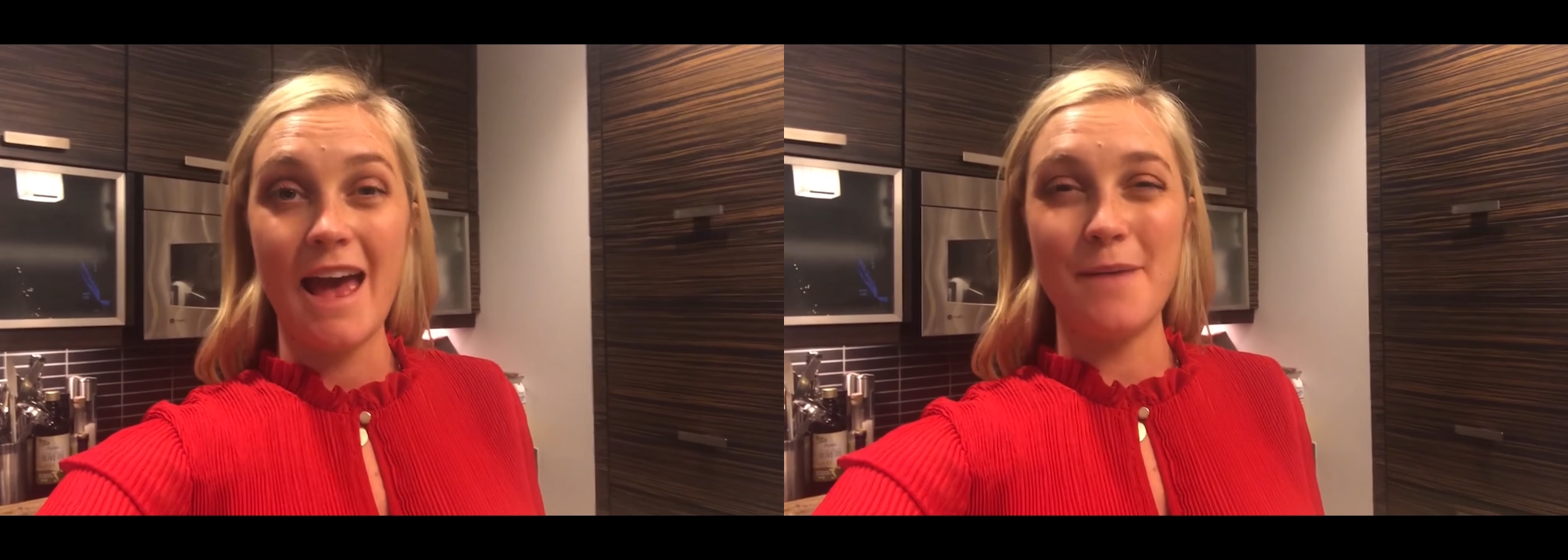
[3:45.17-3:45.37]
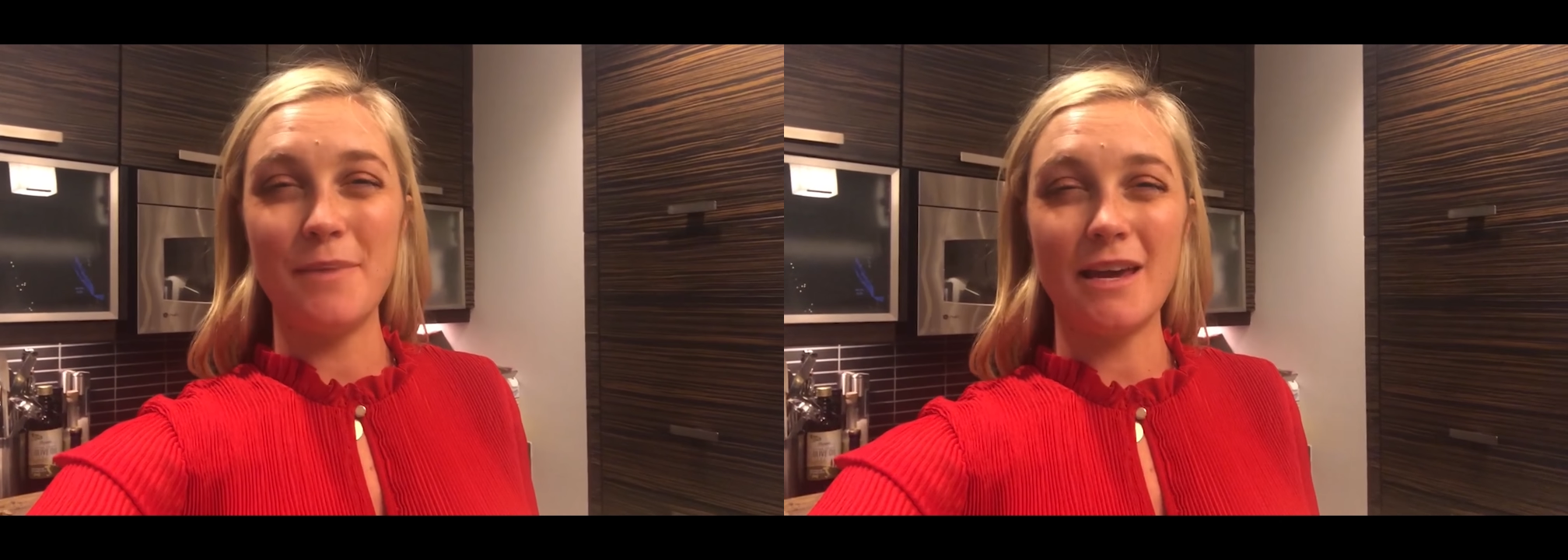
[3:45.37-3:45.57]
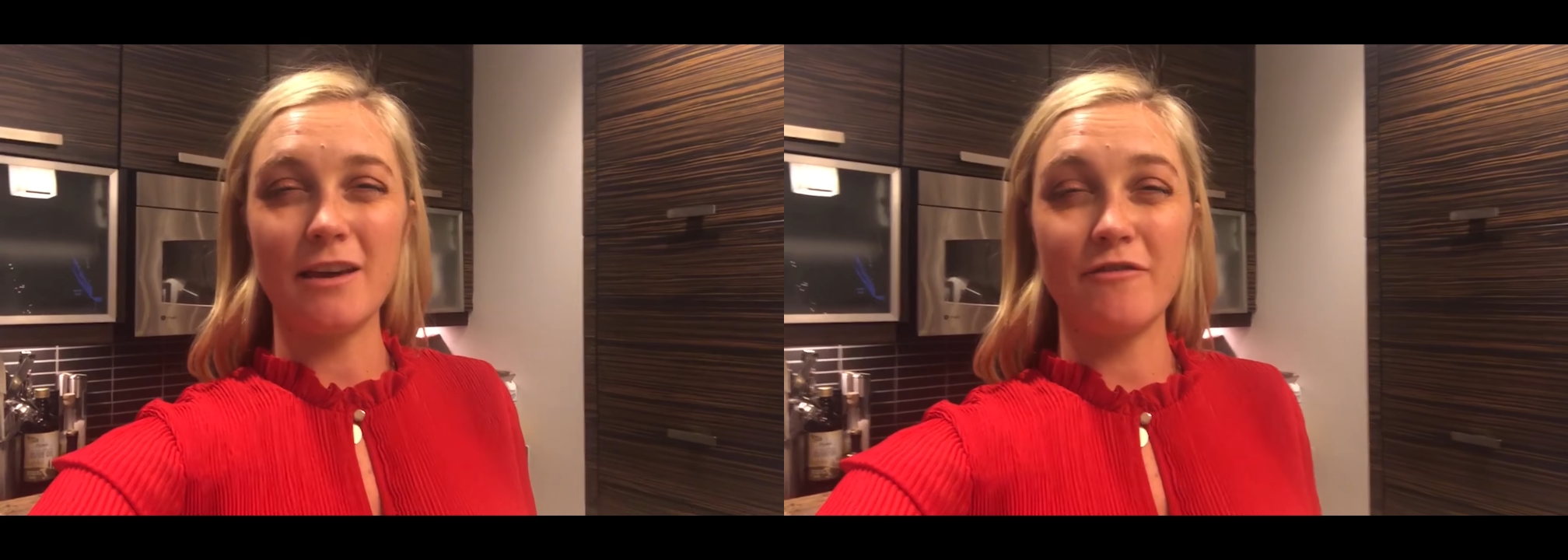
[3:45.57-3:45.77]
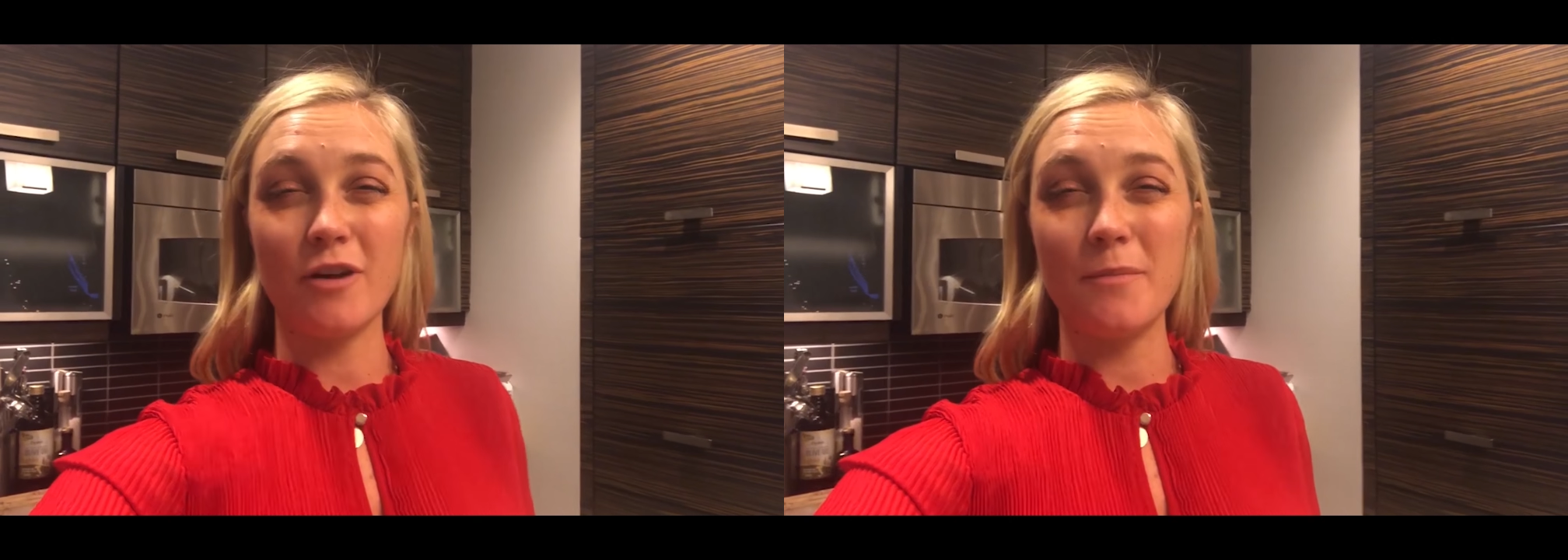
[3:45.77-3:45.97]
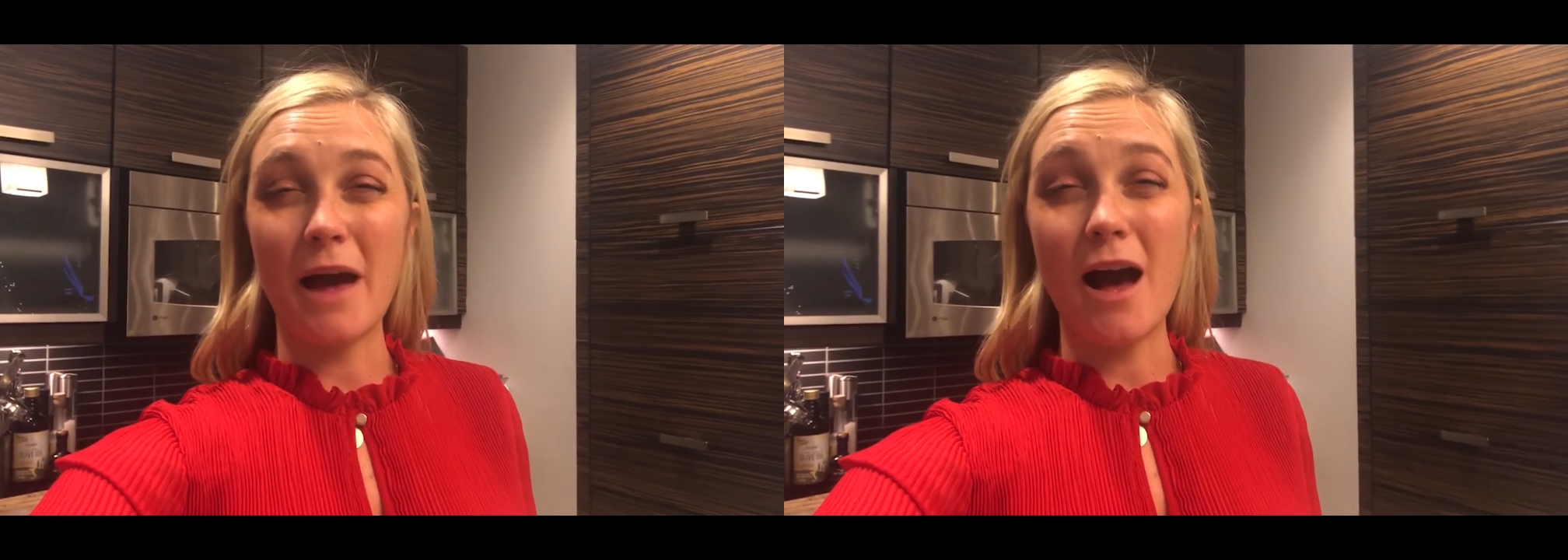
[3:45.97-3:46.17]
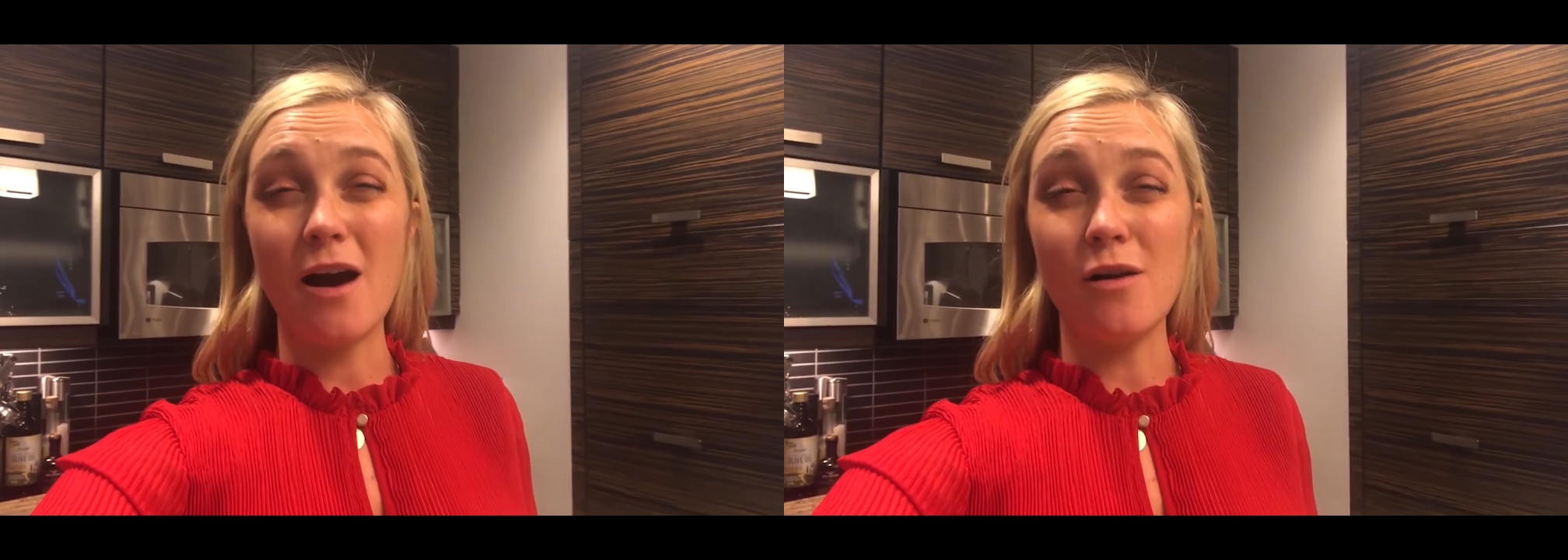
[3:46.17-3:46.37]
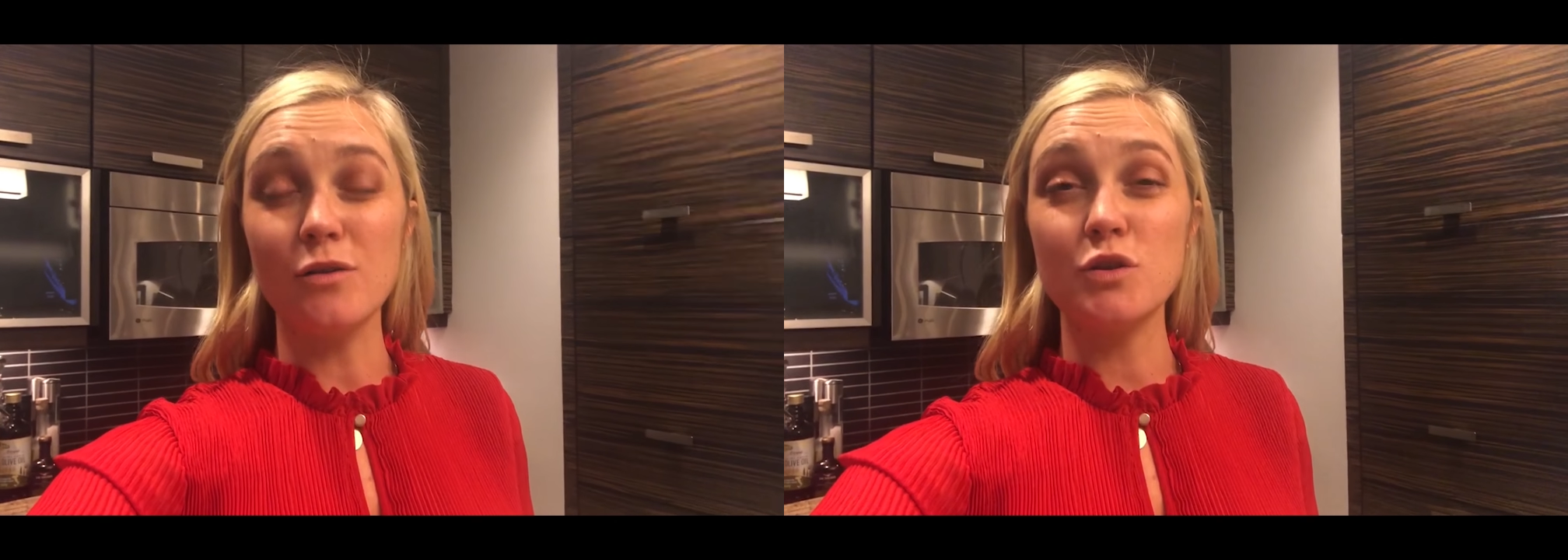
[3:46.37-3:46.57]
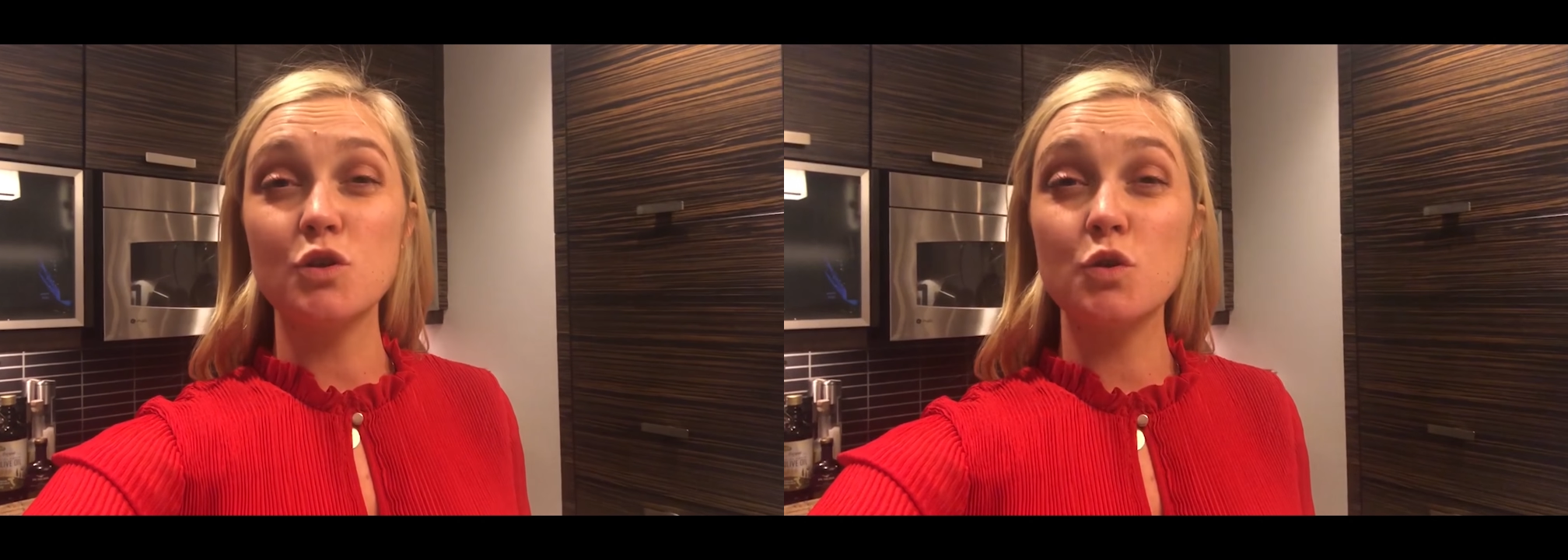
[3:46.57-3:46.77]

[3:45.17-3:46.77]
and bake it for about